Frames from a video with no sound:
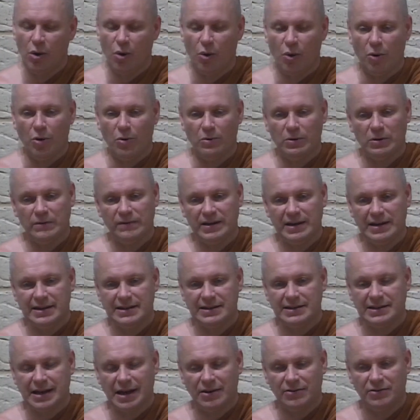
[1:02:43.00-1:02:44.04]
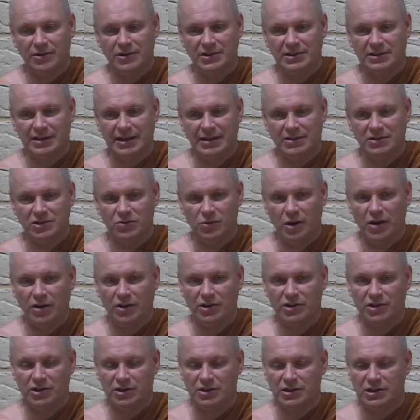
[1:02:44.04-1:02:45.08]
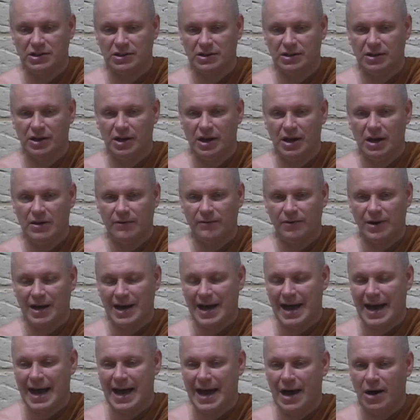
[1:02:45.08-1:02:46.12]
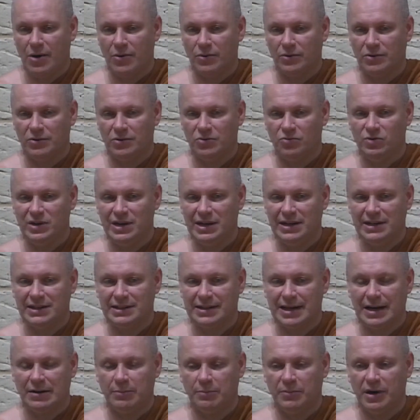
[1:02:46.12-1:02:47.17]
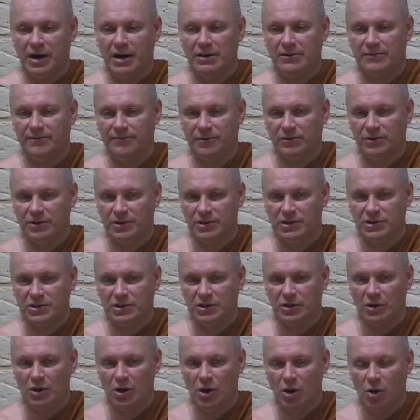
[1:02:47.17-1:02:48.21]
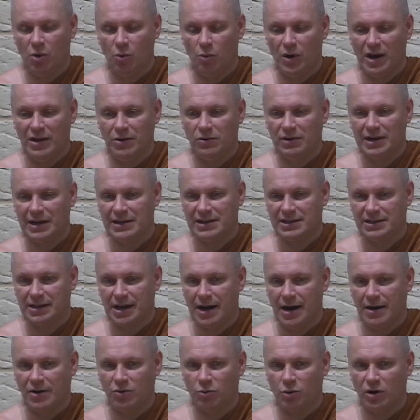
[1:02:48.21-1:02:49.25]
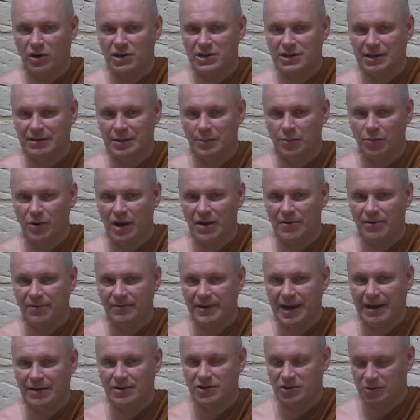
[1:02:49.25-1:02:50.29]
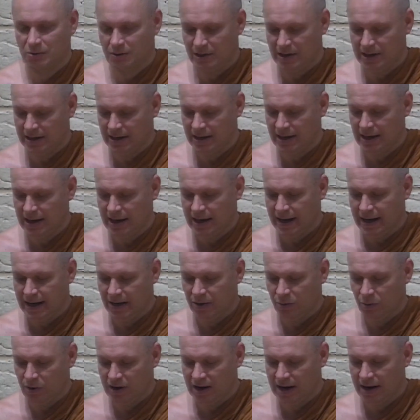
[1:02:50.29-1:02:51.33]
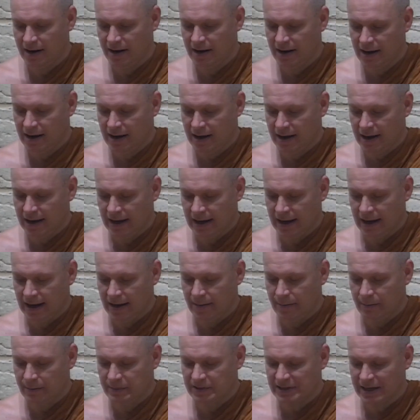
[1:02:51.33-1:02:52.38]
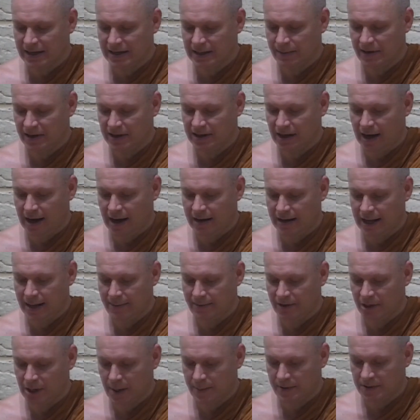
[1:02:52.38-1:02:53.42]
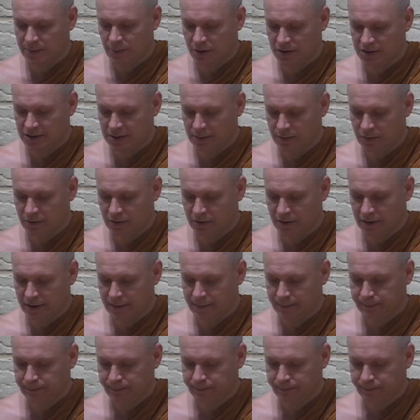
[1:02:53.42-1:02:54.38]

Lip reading: all of this are just instructions for how to reach that mindfulness when you can start watching the breath naturally and where satipatthana becomes possible.